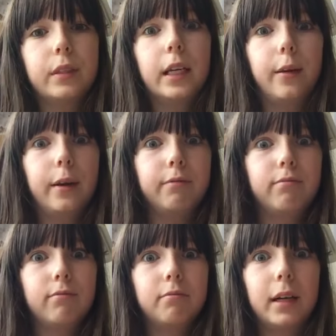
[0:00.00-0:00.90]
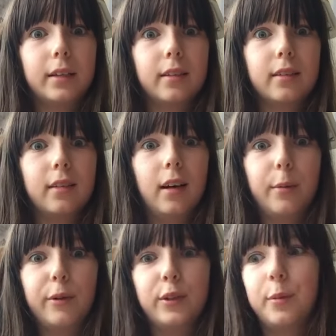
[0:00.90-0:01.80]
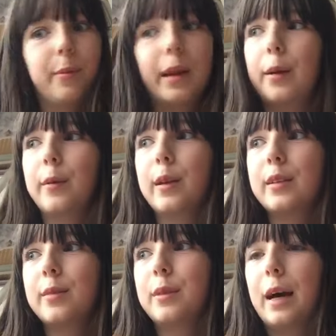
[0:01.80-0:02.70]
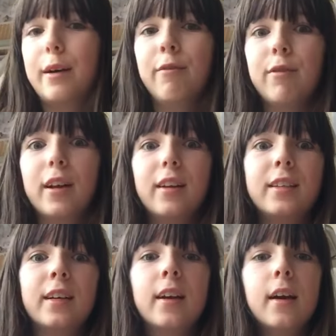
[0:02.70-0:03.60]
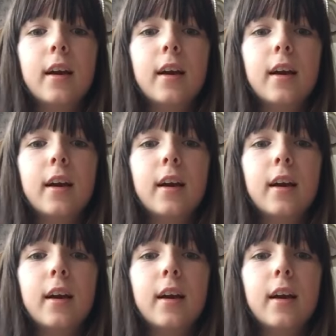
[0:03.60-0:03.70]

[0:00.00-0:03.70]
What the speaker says: Anyway, back to the slime. I've just been playing with this without even realising.